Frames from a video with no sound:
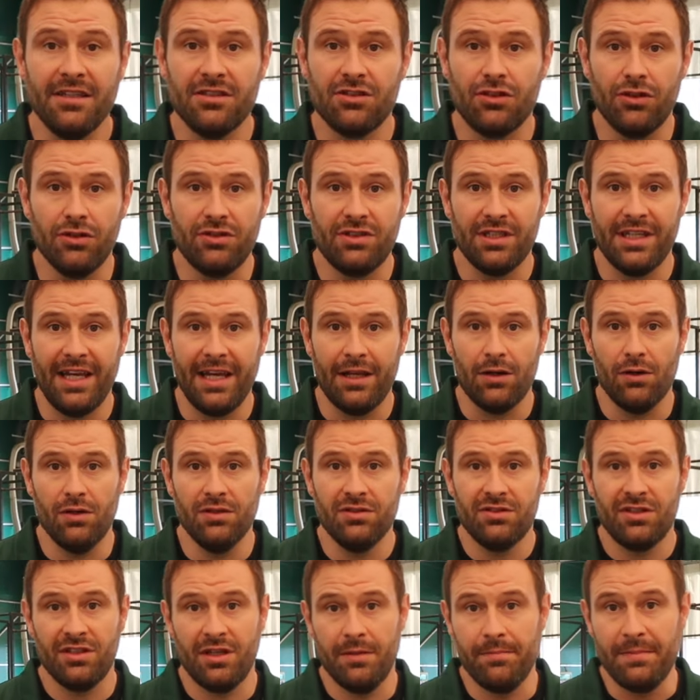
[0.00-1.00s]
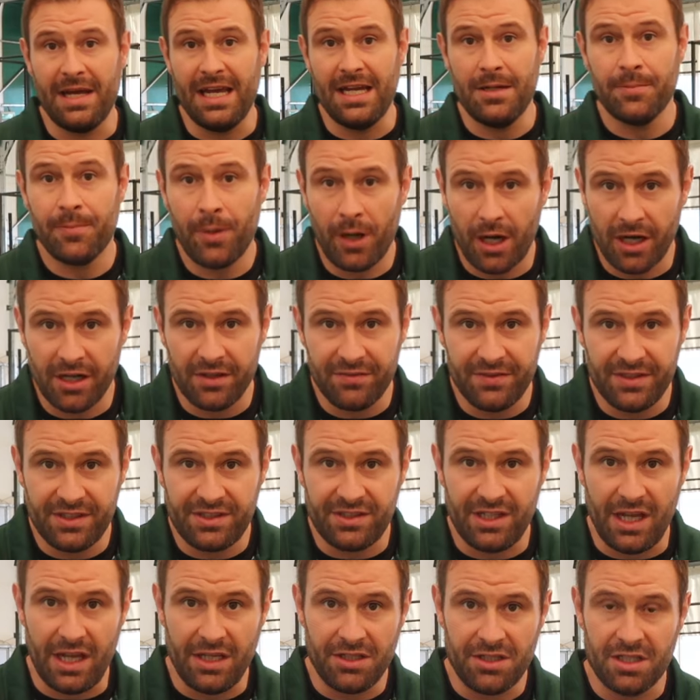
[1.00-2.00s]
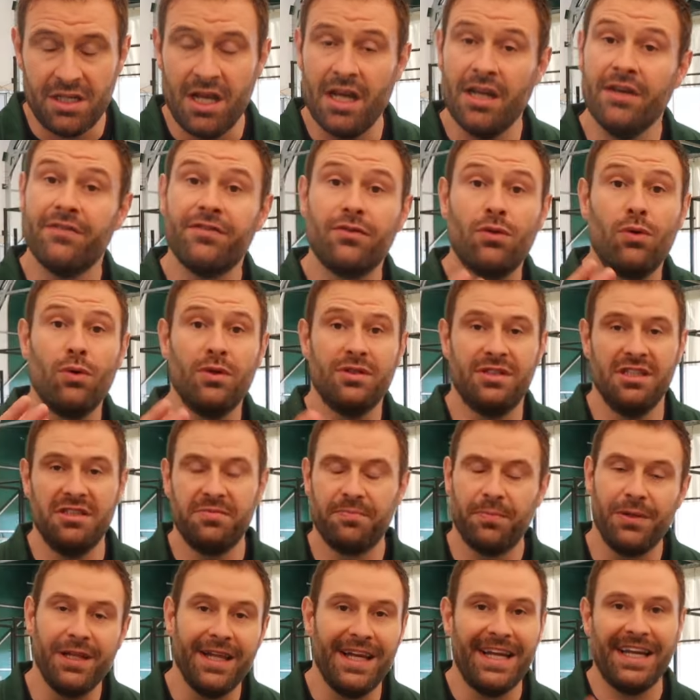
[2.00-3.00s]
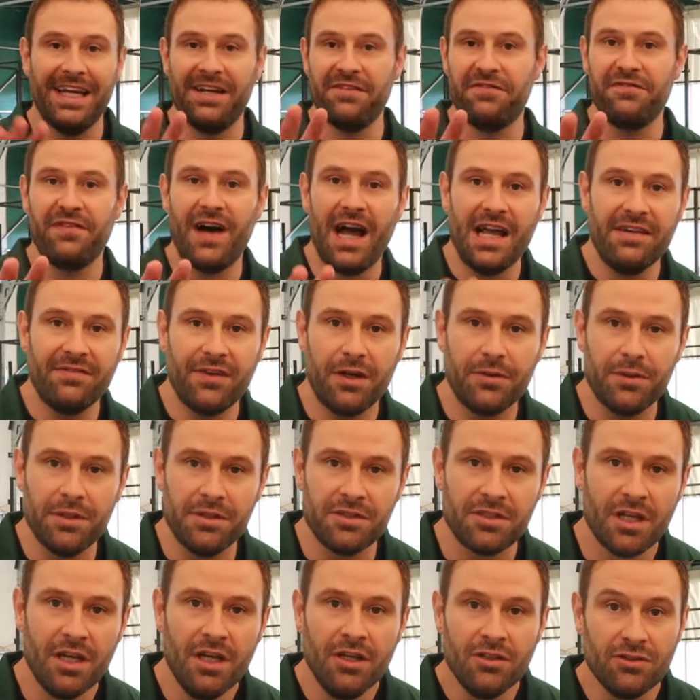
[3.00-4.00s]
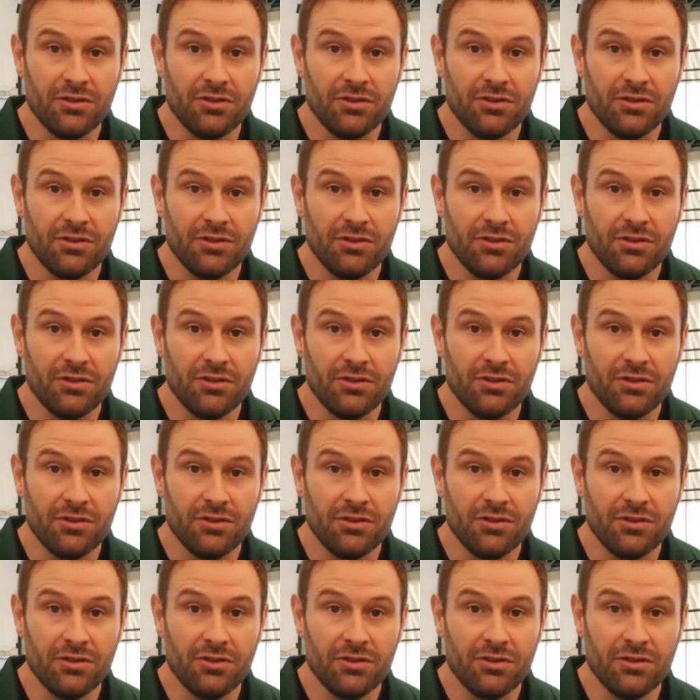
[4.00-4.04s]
he's good to get on to the main part of the session, and of course, he's playing in five hours,